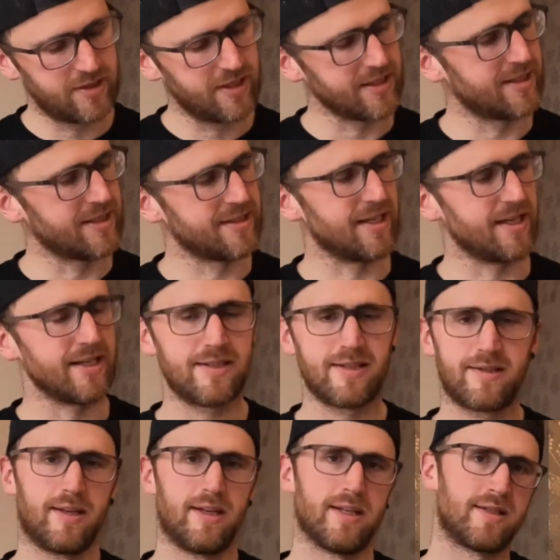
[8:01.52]

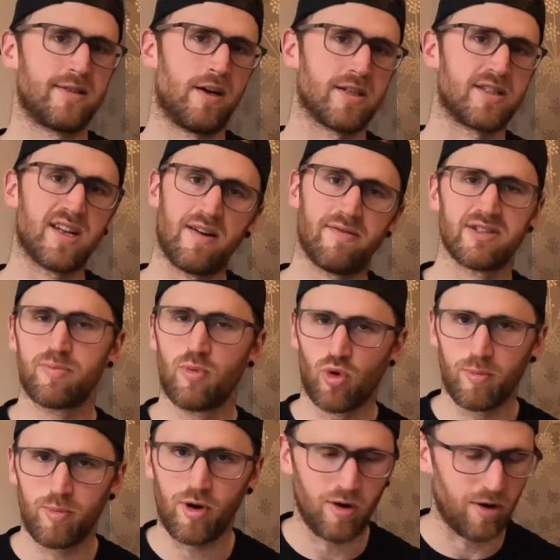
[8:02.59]
distances, it's nice to have a
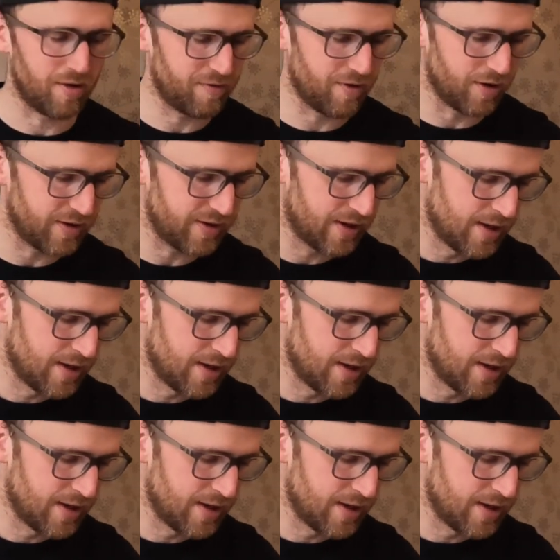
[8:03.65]
smaller bottle, I find.